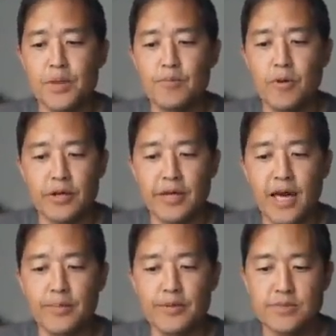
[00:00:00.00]
Market
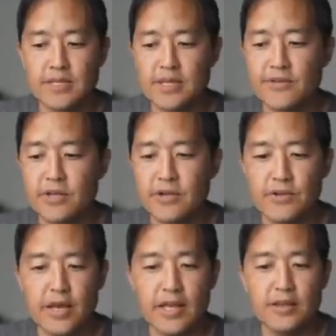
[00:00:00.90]
cap is about
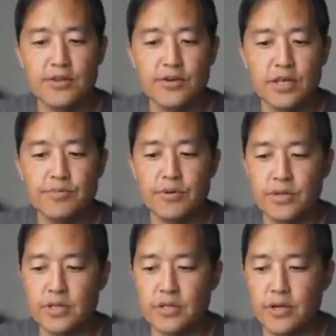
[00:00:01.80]
$730
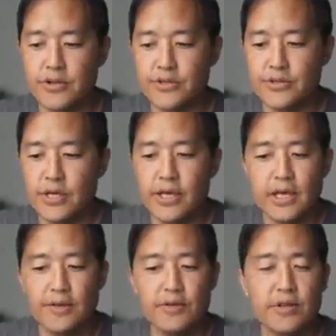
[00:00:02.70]
billion. And
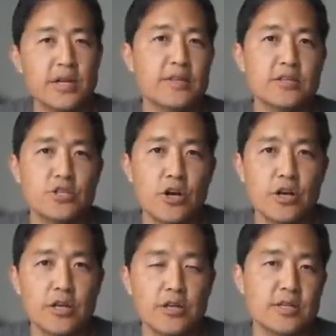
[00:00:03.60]
if you look at this
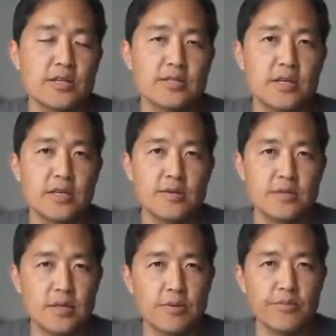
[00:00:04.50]
chart here, Tesla
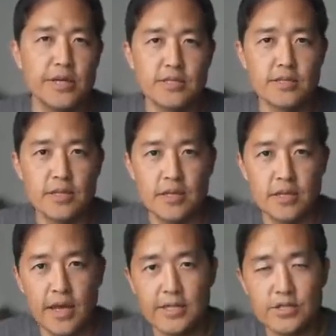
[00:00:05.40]
stock price just
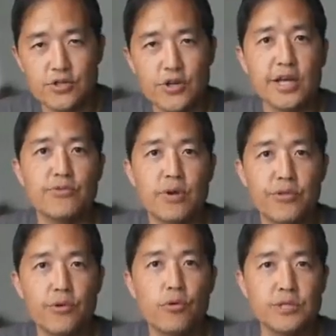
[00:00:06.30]
had strength
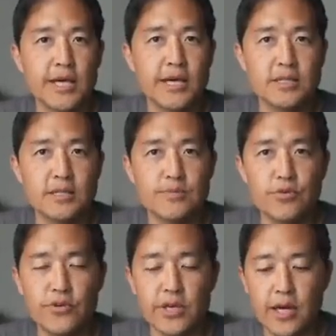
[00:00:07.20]
throughout the whole day, just
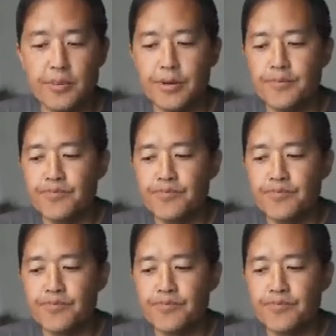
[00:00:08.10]
moving up.